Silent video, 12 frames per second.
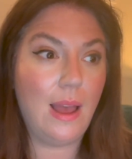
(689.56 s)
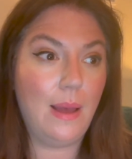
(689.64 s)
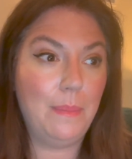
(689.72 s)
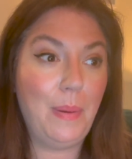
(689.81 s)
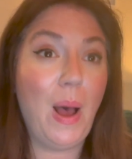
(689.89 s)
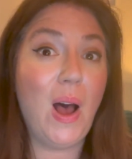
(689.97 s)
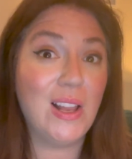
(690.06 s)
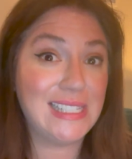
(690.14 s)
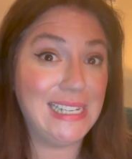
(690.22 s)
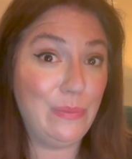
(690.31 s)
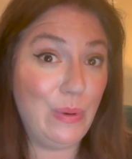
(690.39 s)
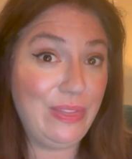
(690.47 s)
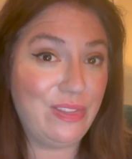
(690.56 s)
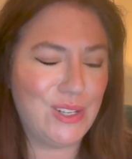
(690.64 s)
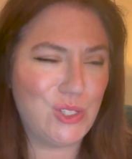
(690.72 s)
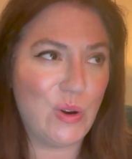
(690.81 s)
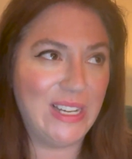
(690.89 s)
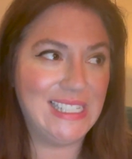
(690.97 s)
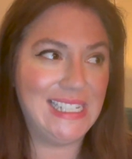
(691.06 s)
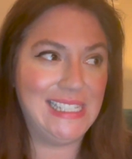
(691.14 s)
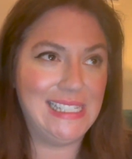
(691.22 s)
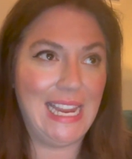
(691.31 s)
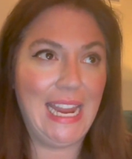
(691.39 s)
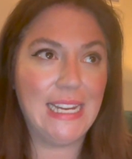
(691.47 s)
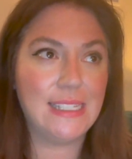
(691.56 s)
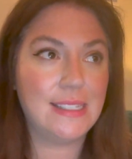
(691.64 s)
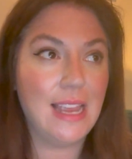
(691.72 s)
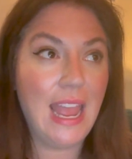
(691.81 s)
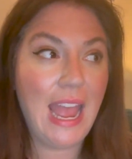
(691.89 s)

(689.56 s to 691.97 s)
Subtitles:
party with the 26,